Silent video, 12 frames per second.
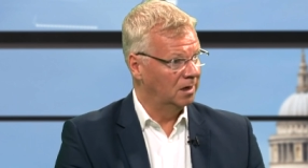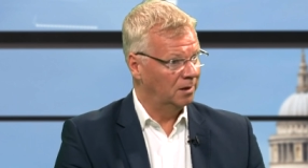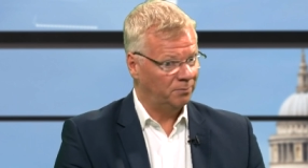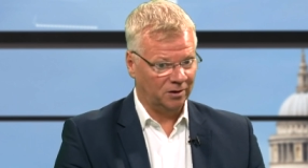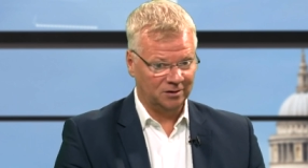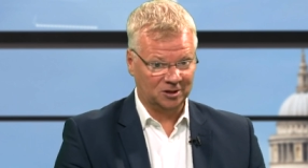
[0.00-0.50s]

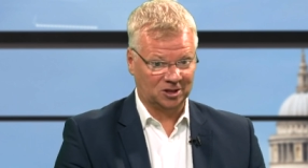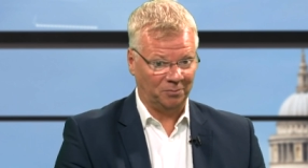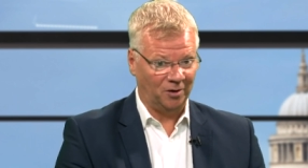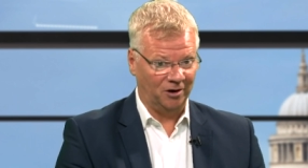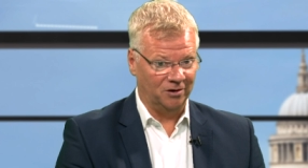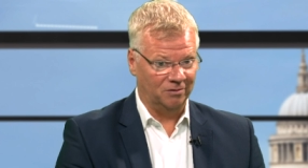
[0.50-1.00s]
But
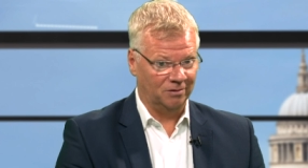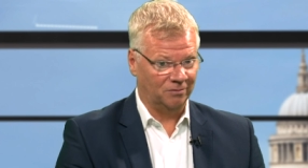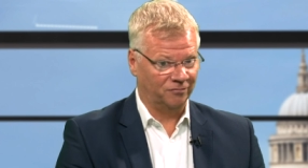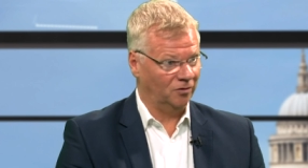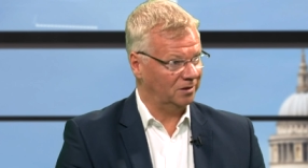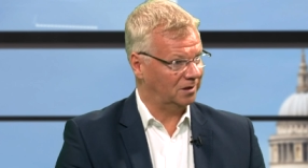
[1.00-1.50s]
somehow
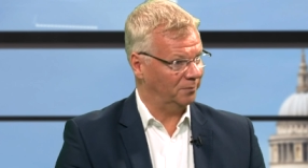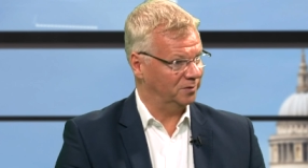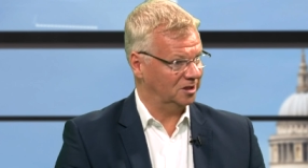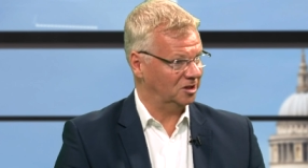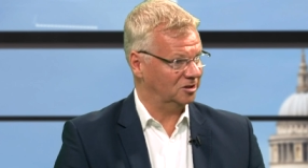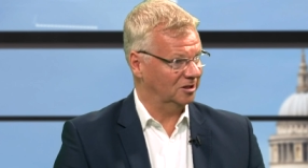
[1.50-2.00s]
we've got to a
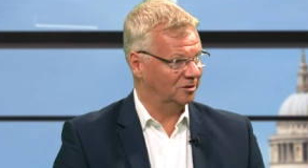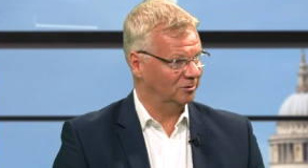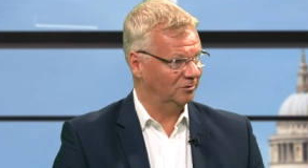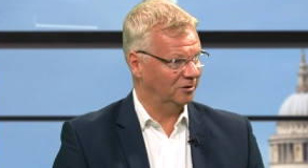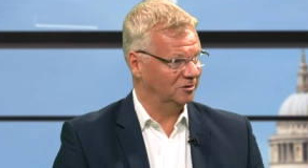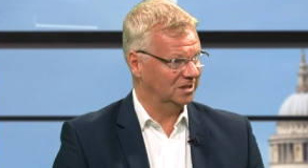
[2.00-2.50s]
position in
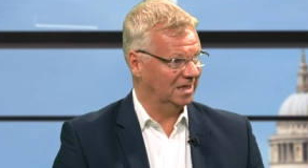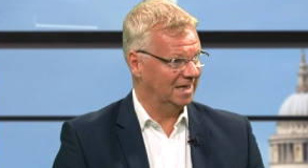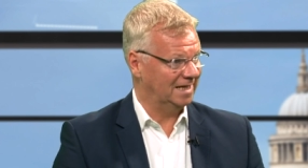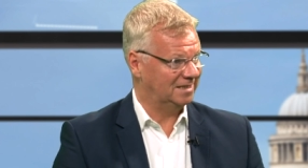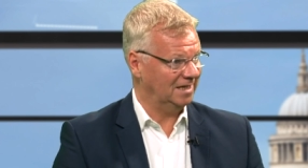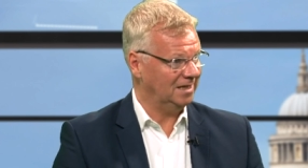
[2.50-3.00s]

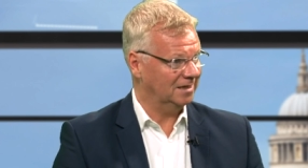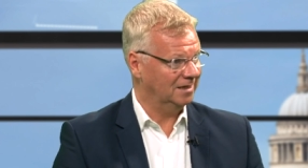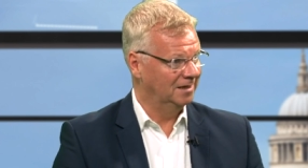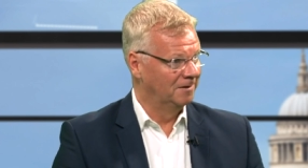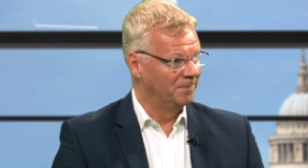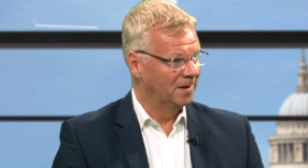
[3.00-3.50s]
2018
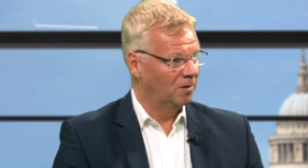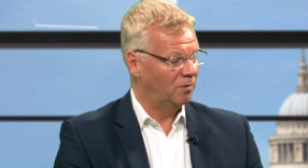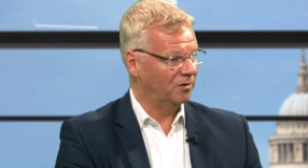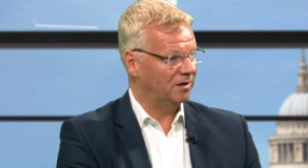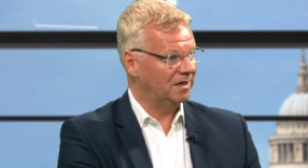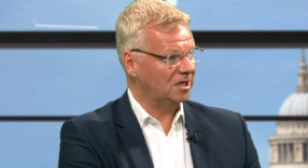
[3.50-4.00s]
where
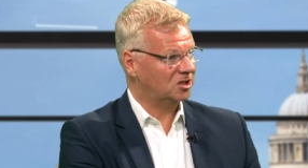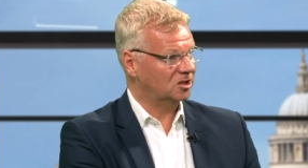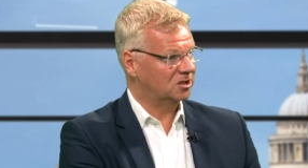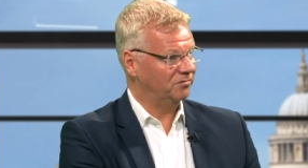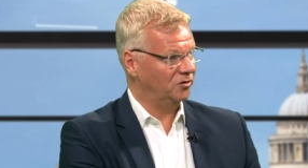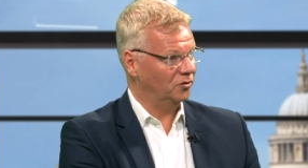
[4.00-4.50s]
the
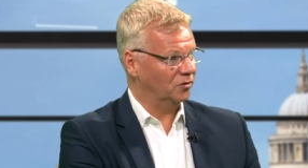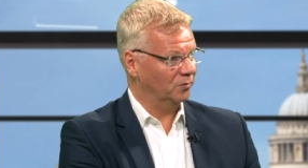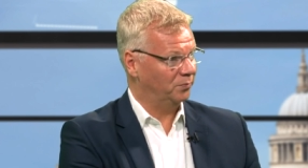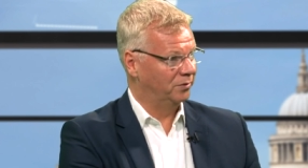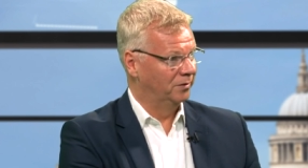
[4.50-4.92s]
nations of Europe